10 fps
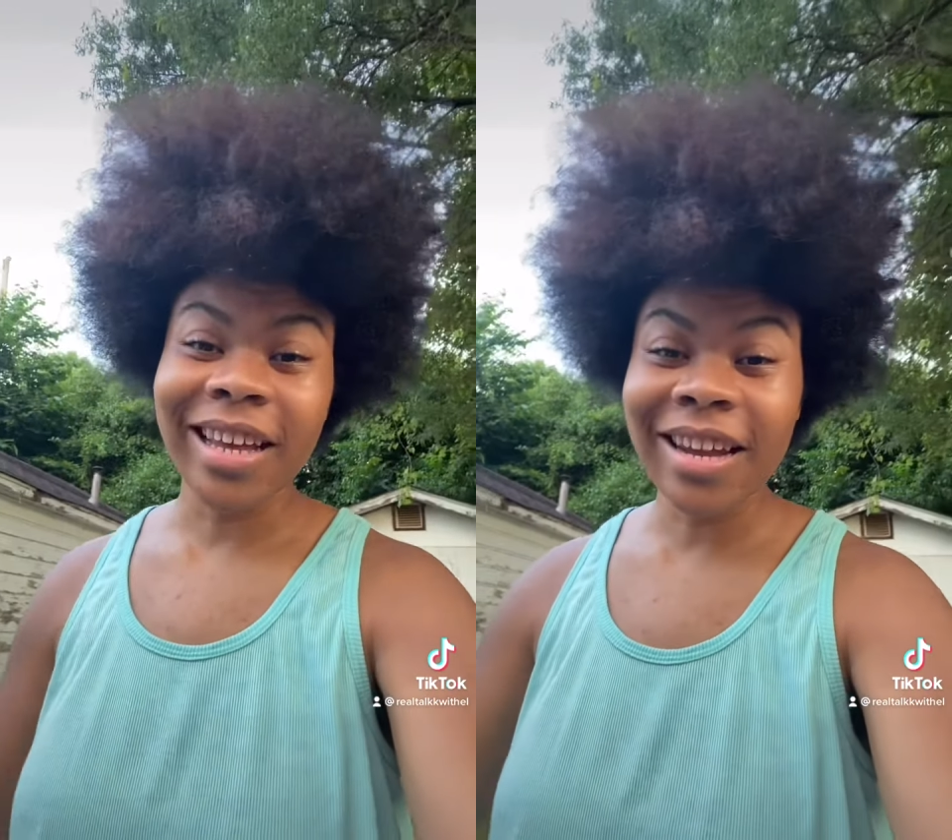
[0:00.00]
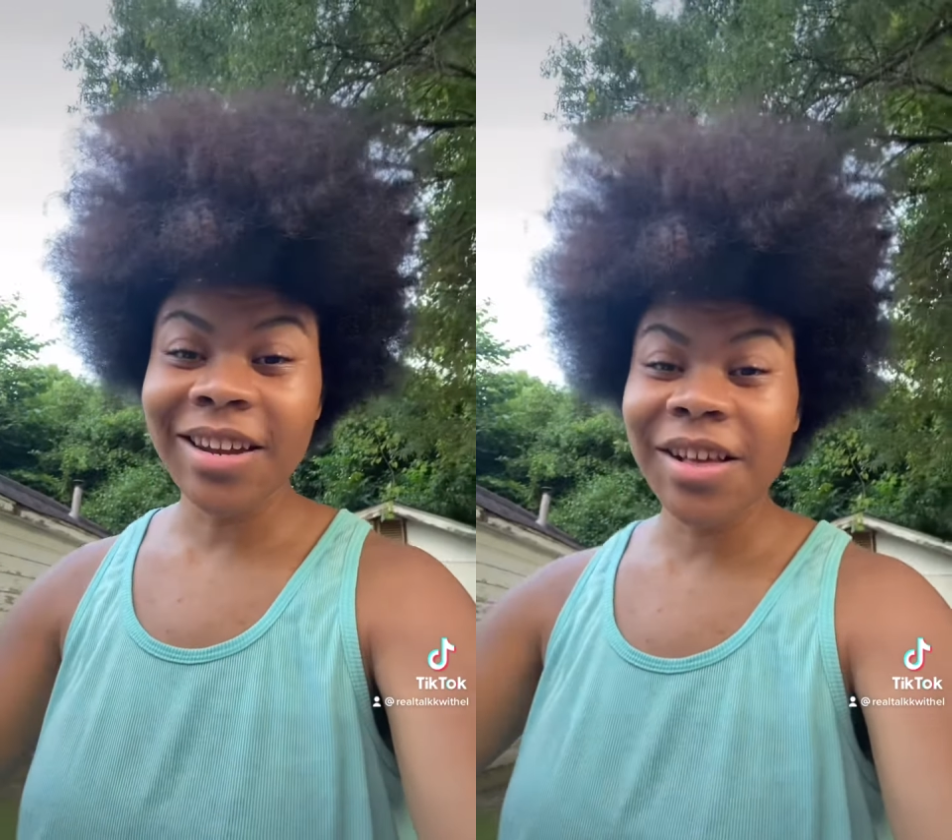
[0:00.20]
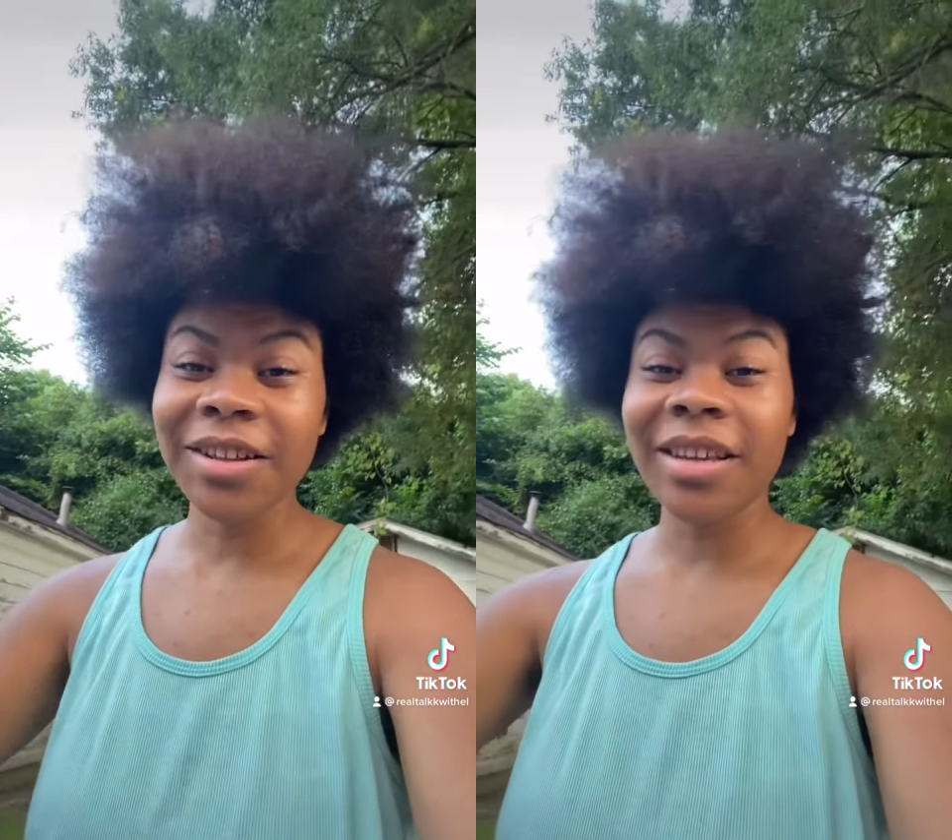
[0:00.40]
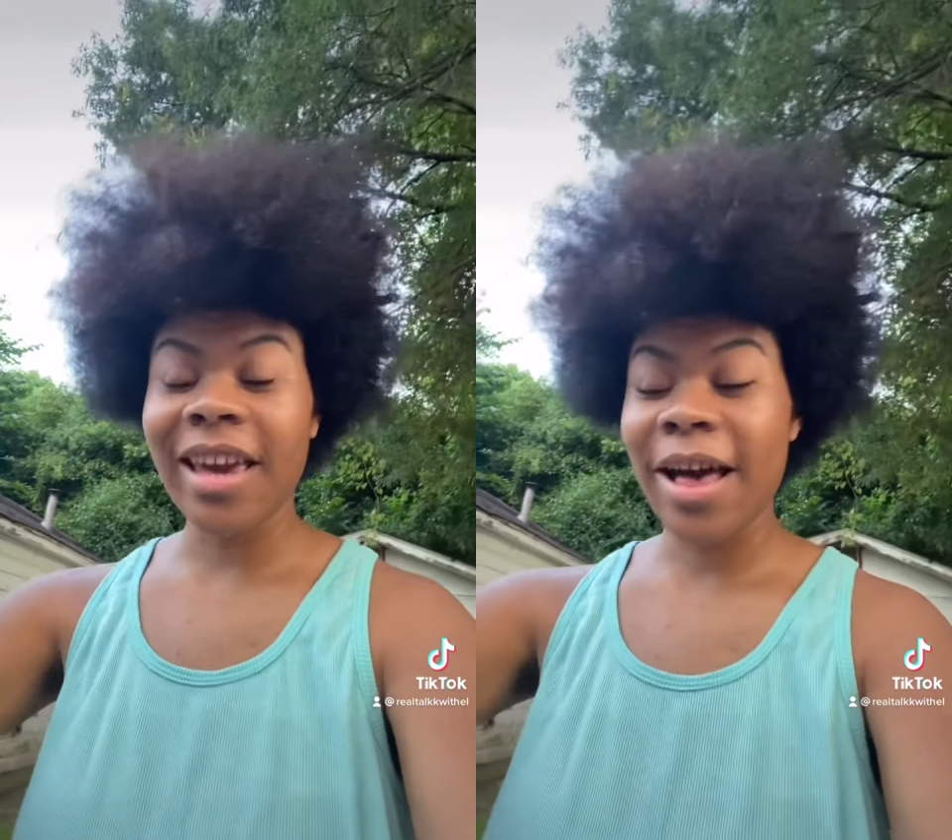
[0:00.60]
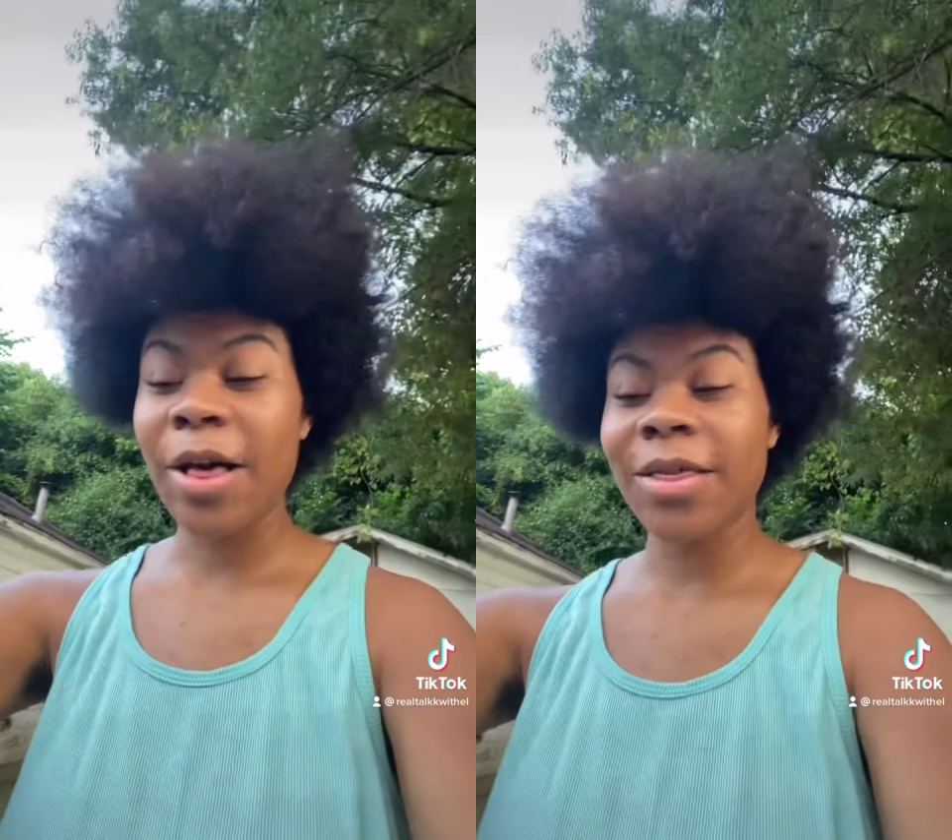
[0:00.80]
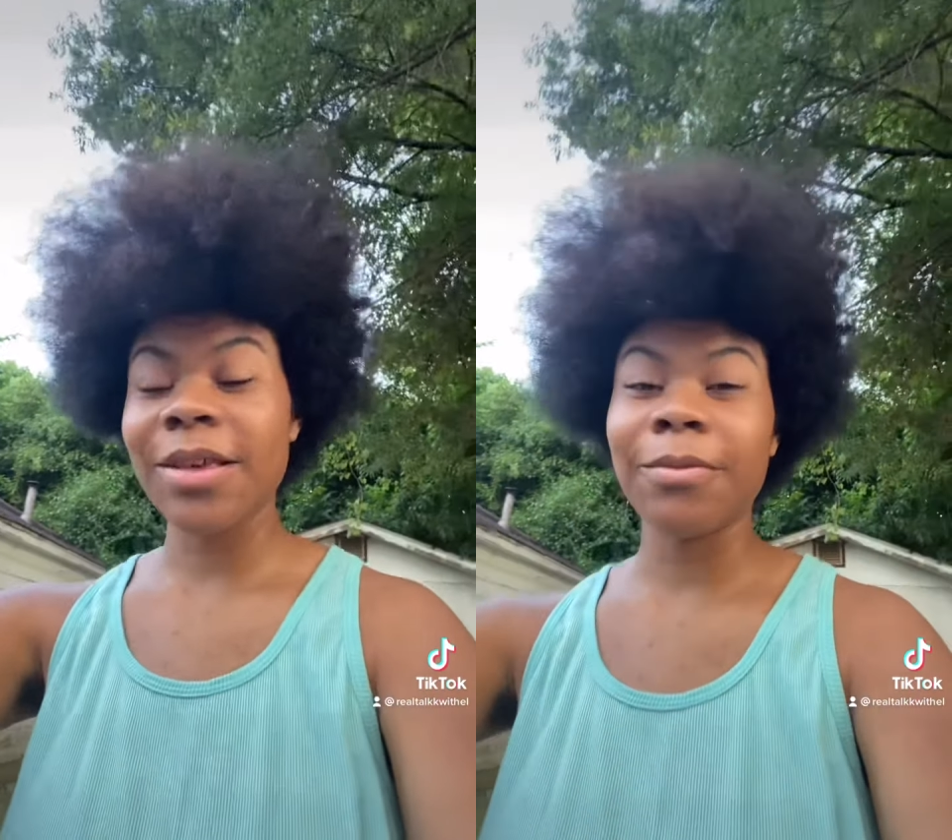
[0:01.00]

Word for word: nle health and